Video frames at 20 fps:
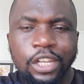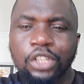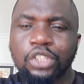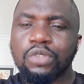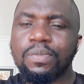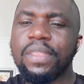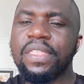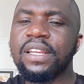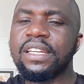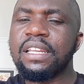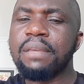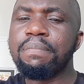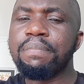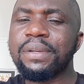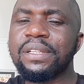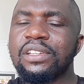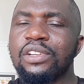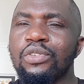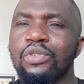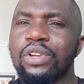So by the time
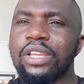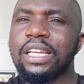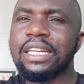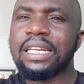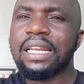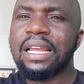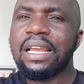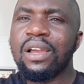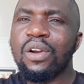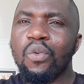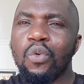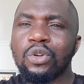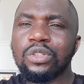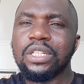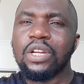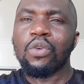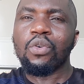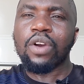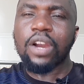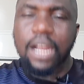President Uhuru Kenyatta was
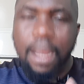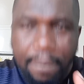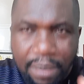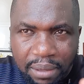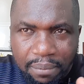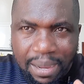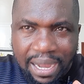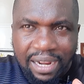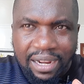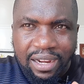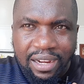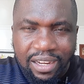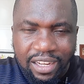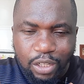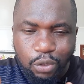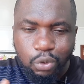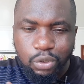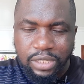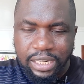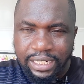now coming back,
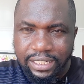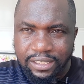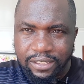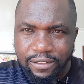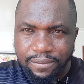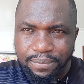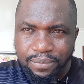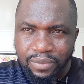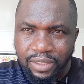it was late.